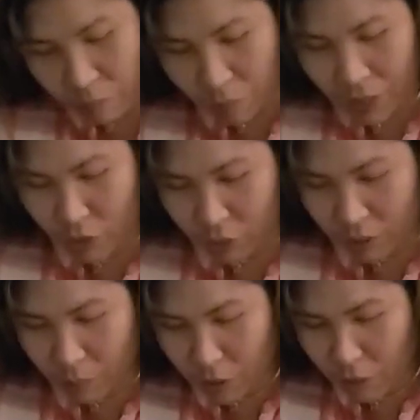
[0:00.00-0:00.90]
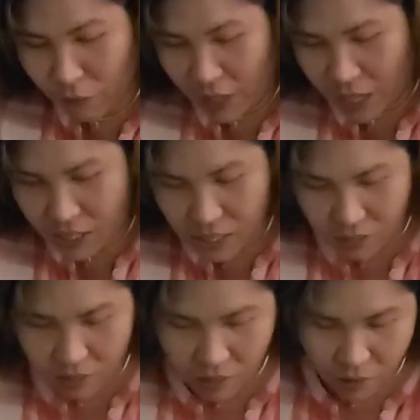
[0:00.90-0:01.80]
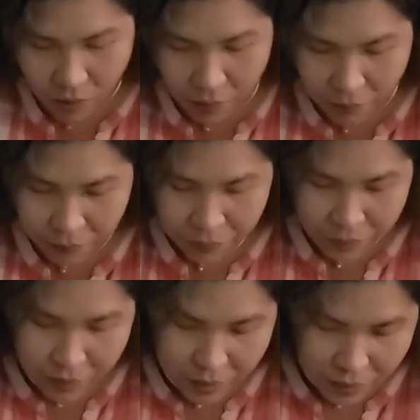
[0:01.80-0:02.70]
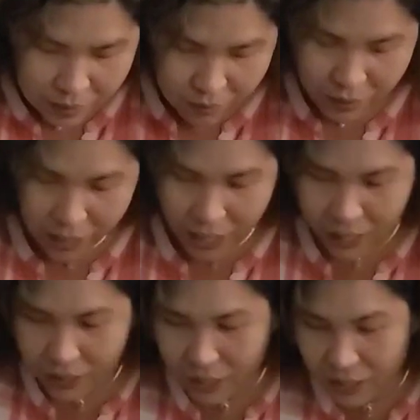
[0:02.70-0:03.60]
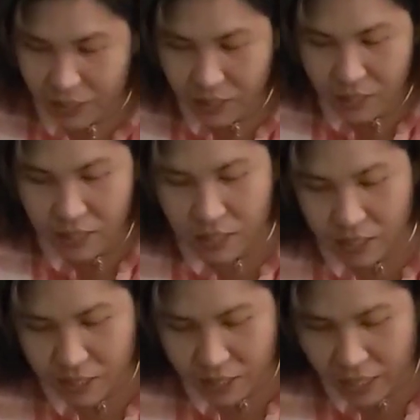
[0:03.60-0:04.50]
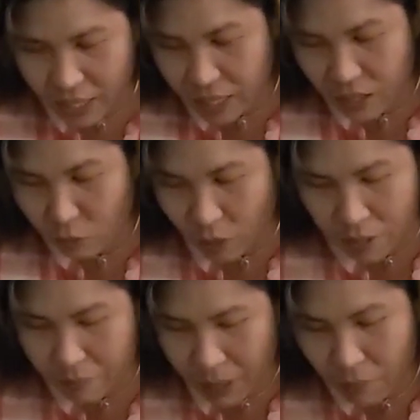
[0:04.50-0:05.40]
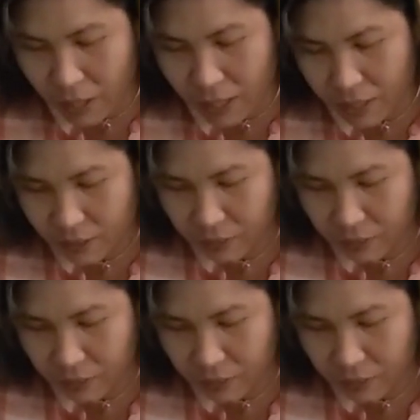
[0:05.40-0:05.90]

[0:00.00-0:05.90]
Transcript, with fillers: for me to remove this. So no. Okay, I'm gonna take it one by one.